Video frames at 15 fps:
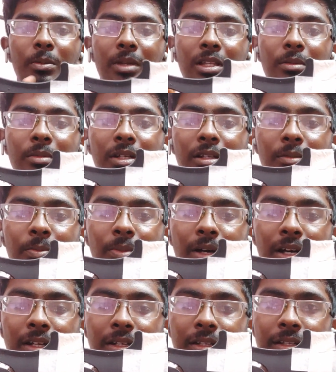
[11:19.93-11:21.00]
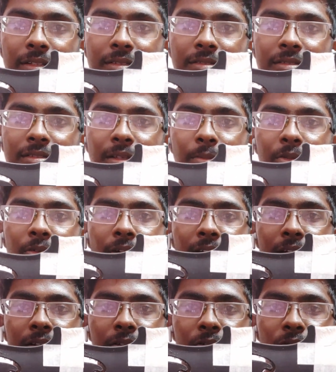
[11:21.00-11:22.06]
and the middle part is
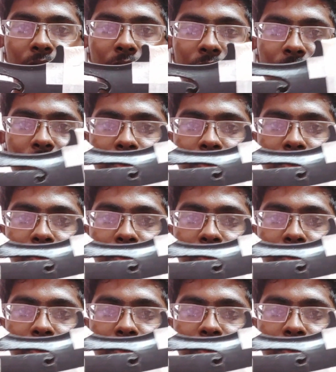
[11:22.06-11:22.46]
subdivided into 2